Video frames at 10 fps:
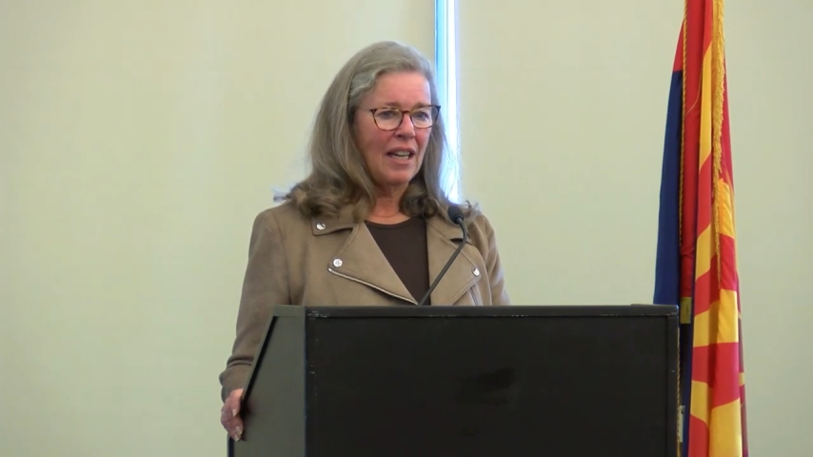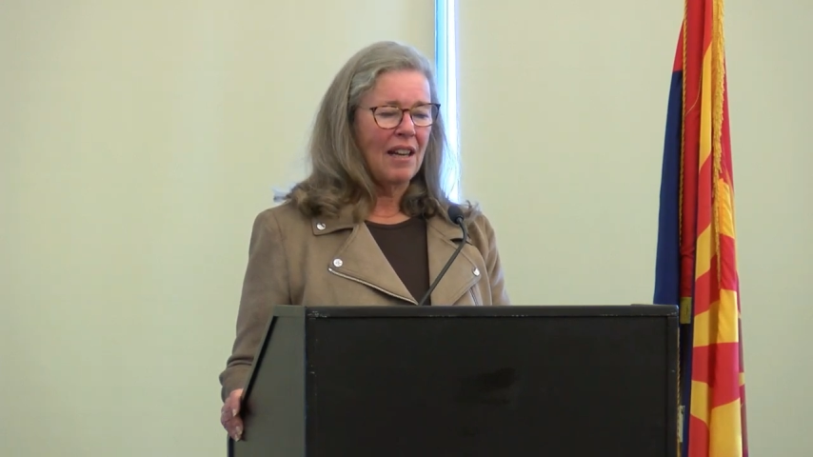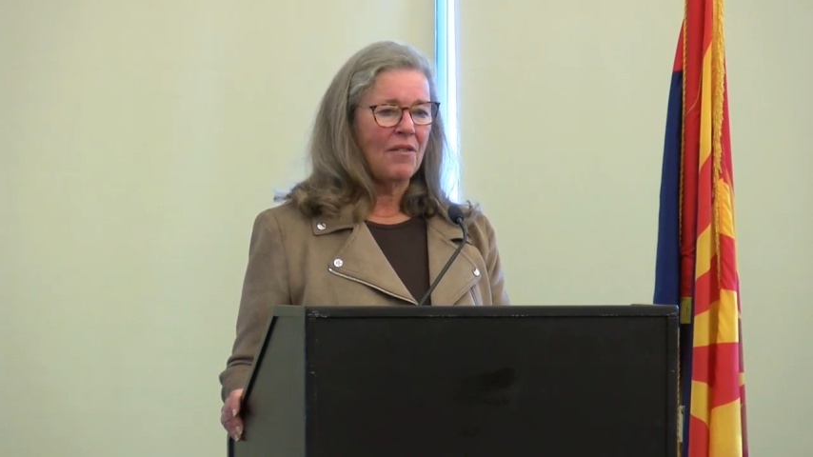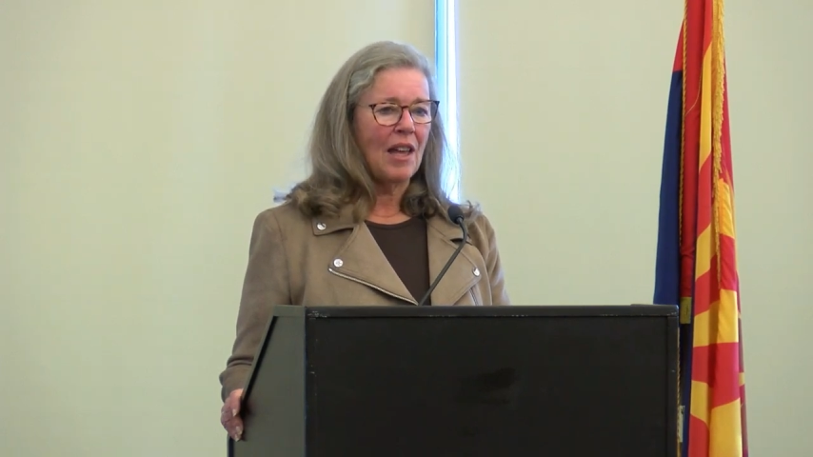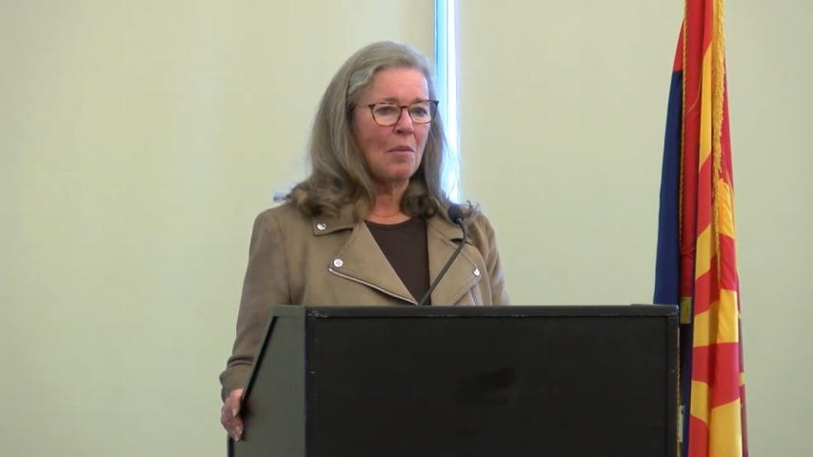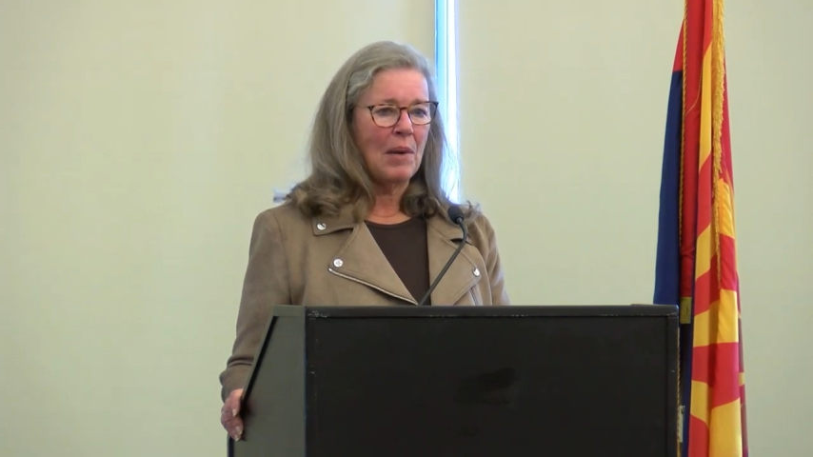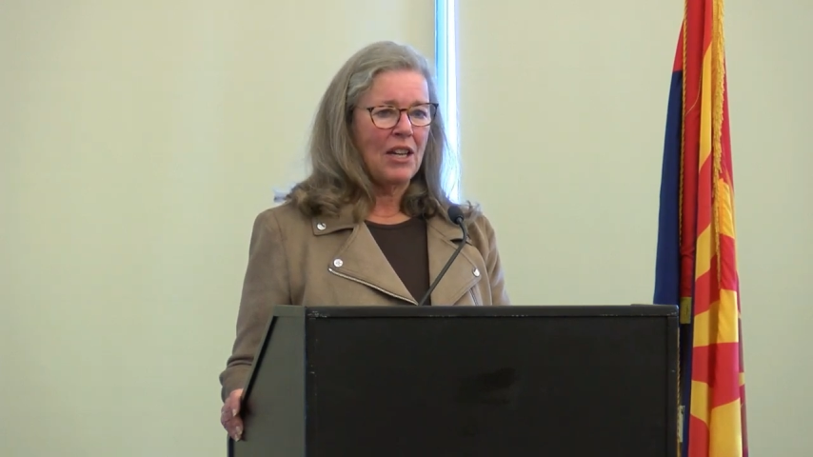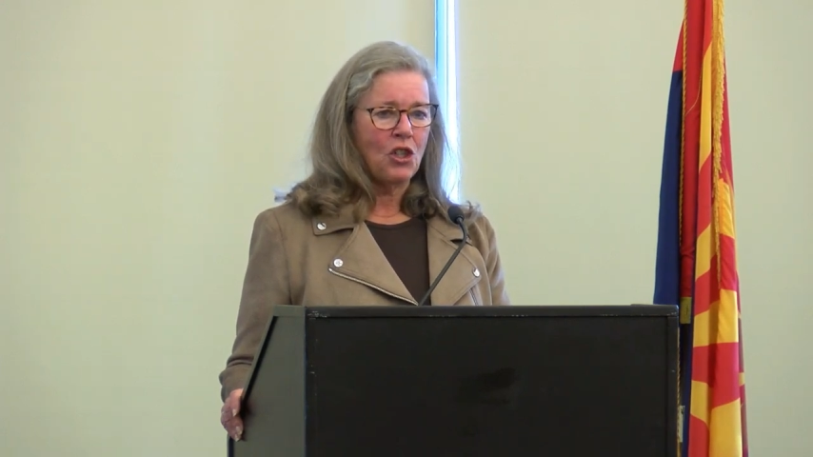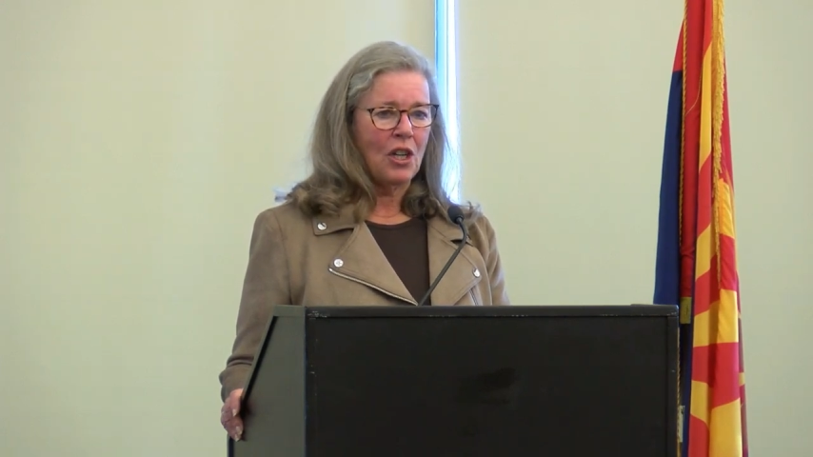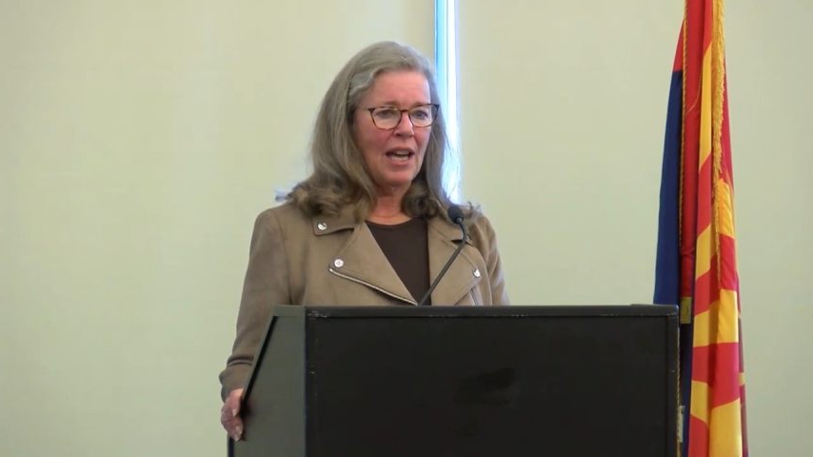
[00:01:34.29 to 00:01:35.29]
if that
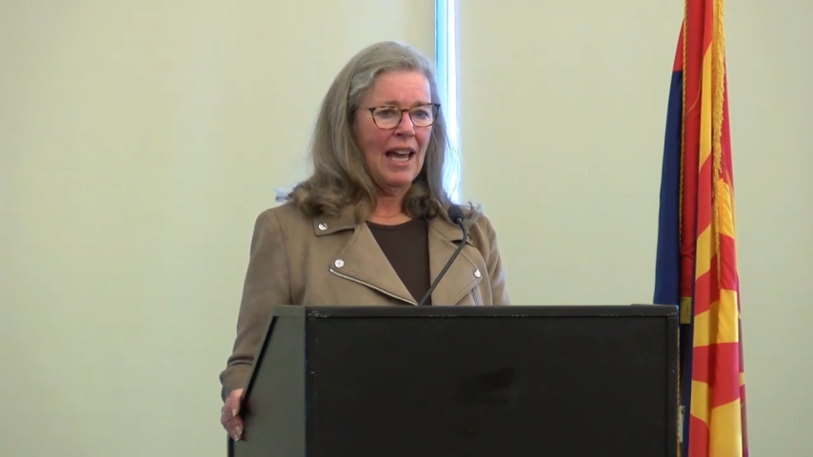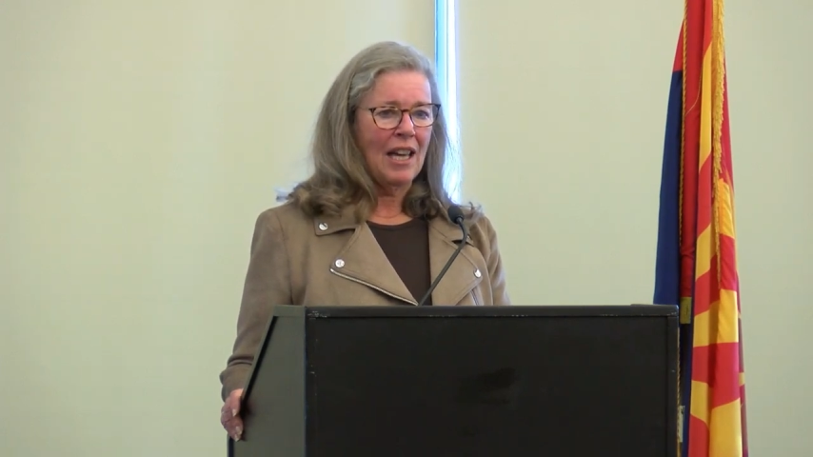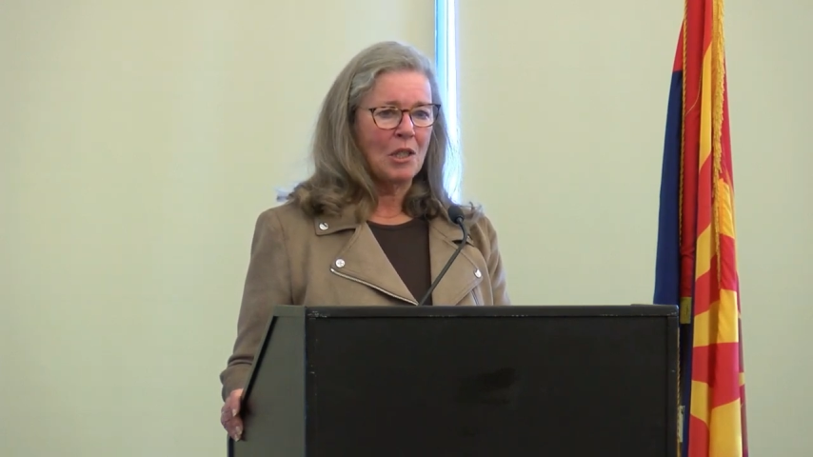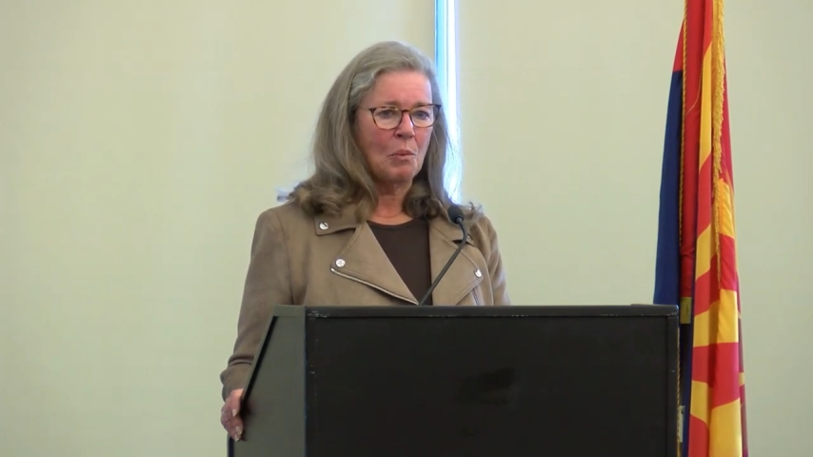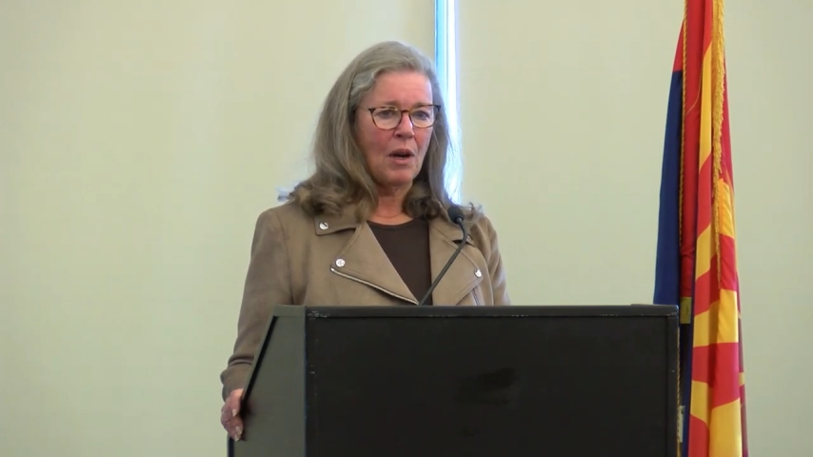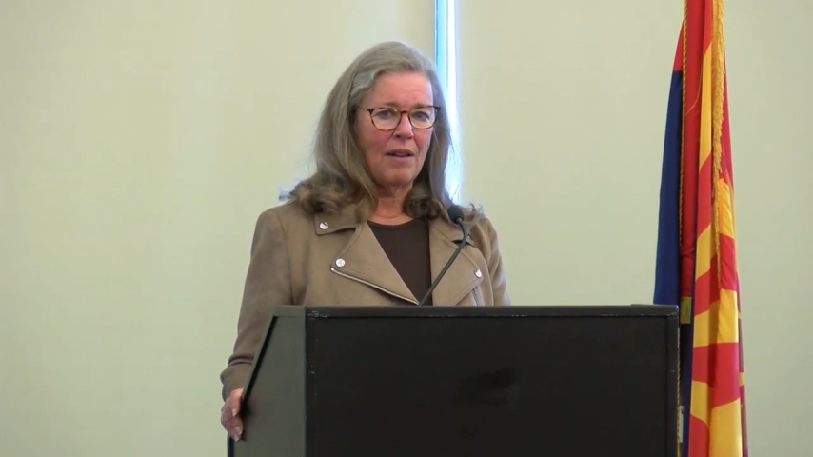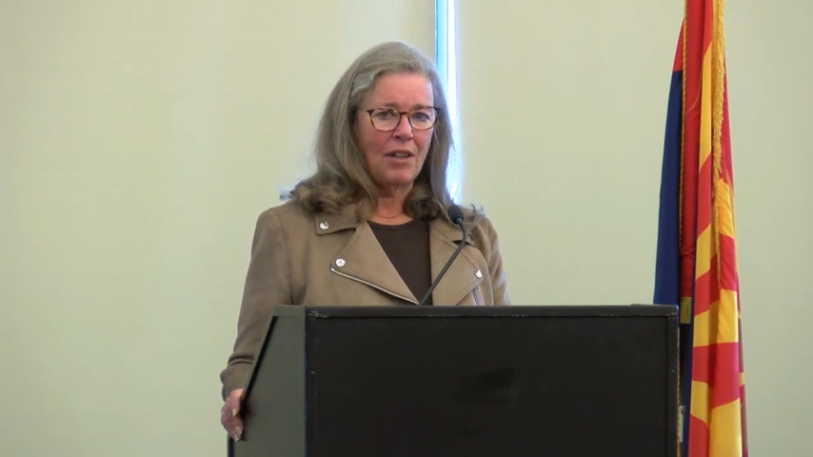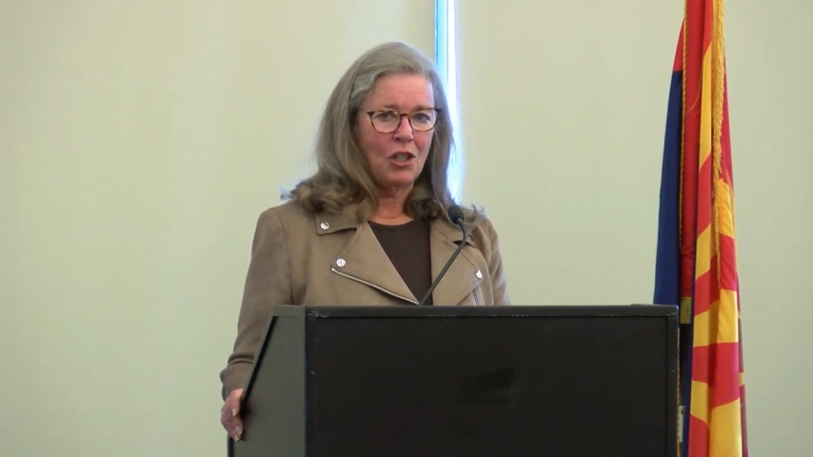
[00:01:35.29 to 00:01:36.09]
patient has private